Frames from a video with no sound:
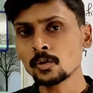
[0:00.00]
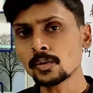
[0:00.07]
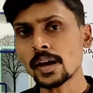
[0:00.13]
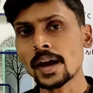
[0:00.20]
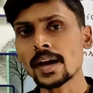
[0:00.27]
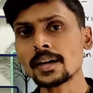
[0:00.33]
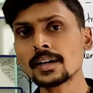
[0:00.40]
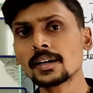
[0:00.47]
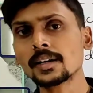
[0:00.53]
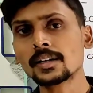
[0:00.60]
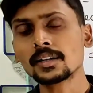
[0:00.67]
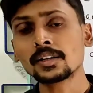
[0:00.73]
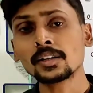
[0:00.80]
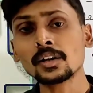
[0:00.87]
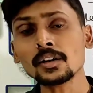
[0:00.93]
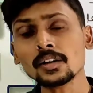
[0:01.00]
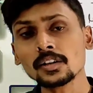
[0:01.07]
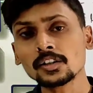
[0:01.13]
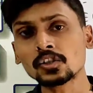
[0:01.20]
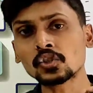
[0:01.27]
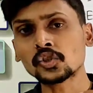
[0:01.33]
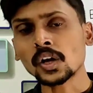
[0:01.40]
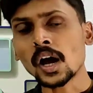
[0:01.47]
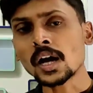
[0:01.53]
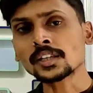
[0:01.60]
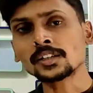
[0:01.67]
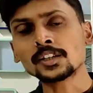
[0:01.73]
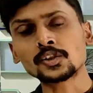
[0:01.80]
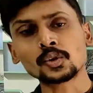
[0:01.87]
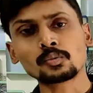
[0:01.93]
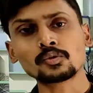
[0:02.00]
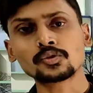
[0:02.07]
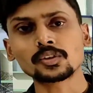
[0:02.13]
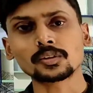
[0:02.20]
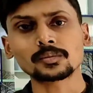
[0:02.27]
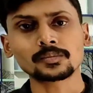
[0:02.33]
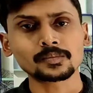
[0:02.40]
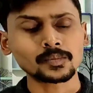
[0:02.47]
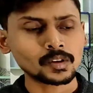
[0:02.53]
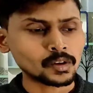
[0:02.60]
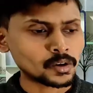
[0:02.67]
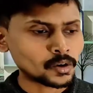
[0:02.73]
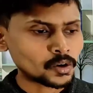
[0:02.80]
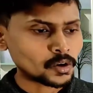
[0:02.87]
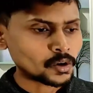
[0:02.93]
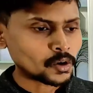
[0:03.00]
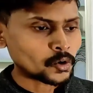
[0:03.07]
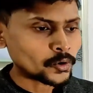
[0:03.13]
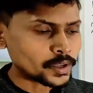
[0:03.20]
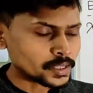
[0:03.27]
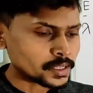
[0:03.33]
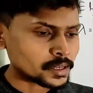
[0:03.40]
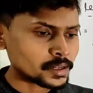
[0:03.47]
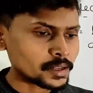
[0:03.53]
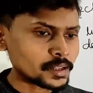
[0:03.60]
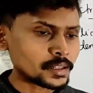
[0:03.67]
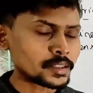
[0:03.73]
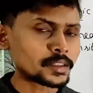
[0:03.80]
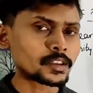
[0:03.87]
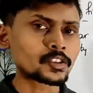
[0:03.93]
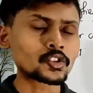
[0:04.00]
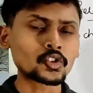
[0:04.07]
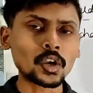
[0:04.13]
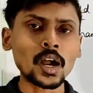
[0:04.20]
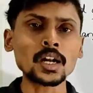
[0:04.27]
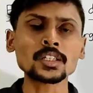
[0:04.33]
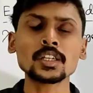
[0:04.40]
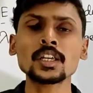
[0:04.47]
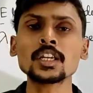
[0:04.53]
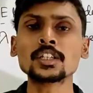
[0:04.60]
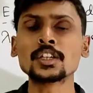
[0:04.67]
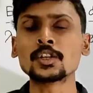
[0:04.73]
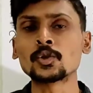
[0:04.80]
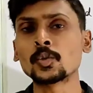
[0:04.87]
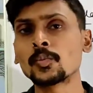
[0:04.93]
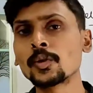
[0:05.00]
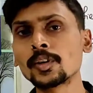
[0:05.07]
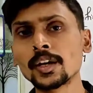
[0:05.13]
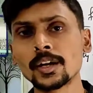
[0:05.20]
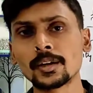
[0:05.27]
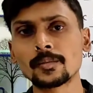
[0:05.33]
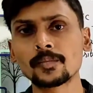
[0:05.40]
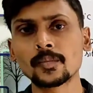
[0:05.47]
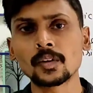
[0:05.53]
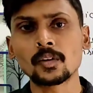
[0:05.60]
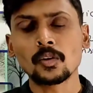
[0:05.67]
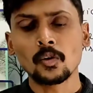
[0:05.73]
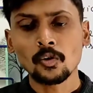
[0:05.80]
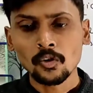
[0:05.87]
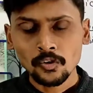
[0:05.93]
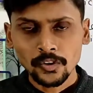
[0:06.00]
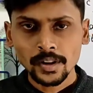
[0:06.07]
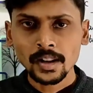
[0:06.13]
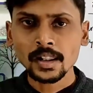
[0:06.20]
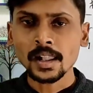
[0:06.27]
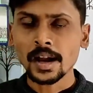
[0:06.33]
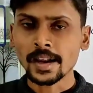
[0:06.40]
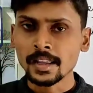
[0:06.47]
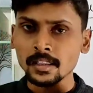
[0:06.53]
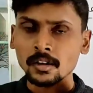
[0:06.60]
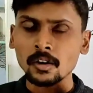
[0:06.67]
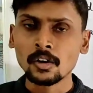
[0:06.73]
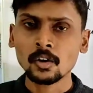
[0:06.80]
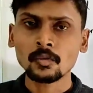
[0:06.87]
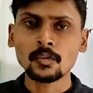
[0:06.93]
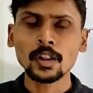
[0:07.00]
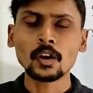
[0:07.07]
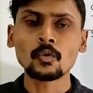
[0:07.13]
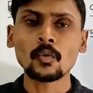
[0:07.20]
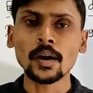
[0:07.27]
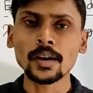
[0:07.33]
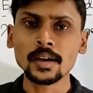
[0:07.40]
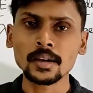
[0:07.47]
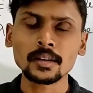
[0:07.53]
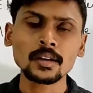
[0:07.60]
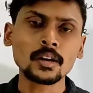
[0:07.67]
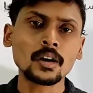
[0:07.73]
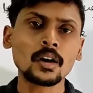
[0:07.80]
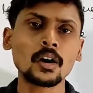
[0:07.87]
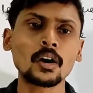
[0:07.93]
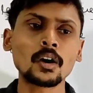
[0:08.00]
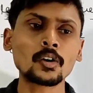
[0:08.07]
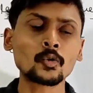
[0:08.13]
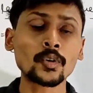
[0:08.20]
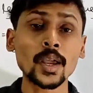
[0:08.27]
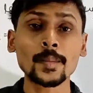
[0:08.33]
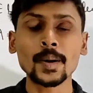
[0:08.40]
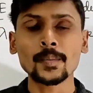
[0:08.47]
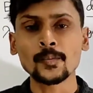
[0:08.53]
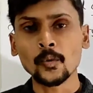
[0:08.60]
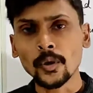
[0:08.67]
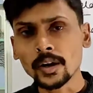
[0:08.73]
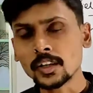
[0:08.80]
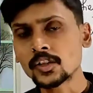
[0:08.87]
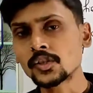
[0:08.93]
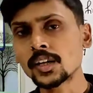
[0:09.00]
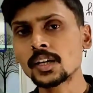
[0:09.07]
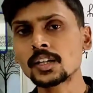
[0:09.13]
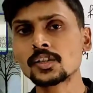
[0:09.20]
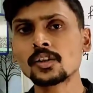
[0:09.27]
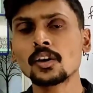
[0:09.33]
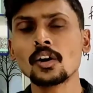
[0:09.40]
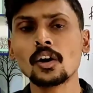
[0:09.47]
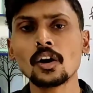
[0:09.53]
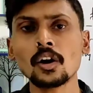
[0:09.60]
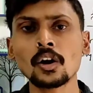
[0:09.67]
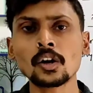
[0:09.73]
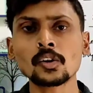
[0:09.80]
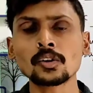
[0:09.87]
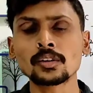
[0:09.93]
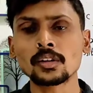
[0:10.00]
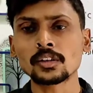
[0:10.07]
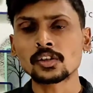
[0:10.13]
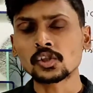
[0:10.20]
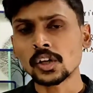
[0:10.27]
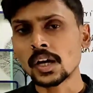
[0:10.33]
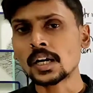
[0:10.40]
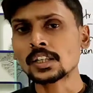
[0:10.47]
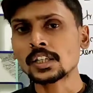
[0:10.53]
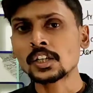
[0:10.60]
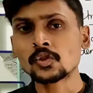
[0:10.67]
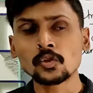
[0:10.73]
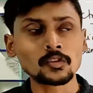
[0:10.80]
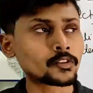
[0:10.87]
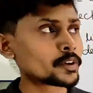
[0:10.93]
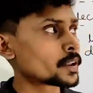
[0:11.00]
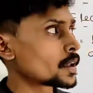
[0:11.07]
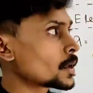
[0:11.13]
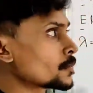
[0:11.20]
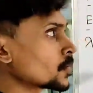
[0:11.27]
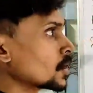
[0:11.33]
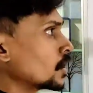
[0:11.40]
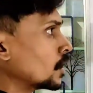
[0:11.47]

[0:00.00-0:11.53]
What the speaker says: look at the charge distribution, whether the charge is distributed over a line or over a wire, or we have a point charge, or the charge is over a